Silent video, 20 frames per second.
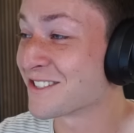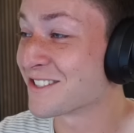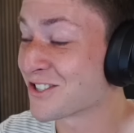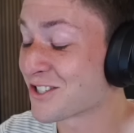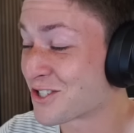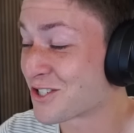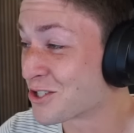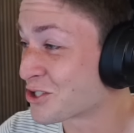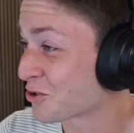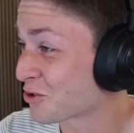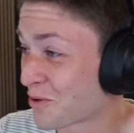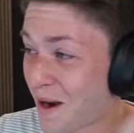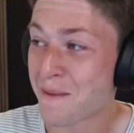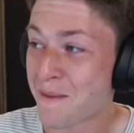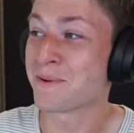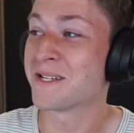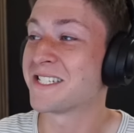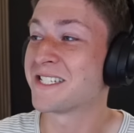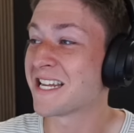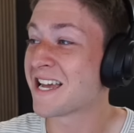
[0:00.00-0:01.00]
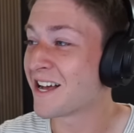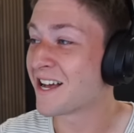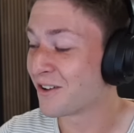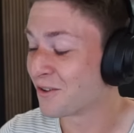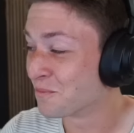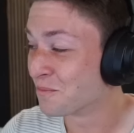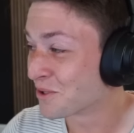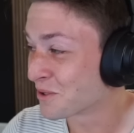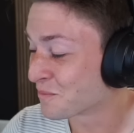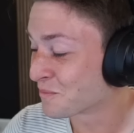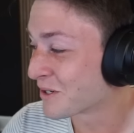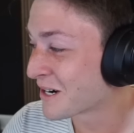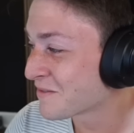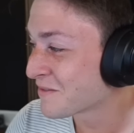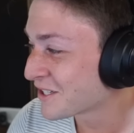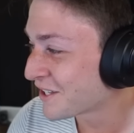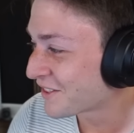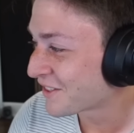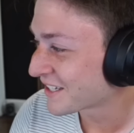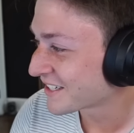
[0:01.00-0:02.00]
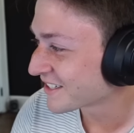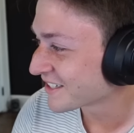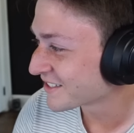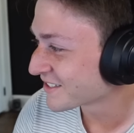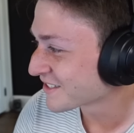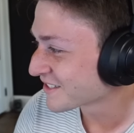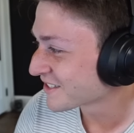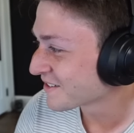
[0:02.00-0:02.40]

Just drop it down. Whatever you think it is.